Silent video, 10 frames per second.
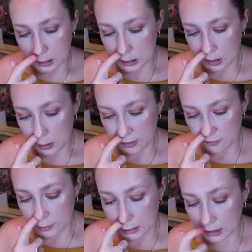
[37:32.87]
So I
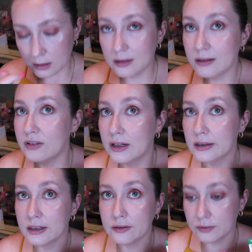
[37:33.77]
feel like they're
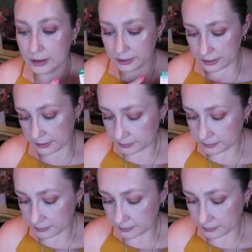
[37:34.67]
very different.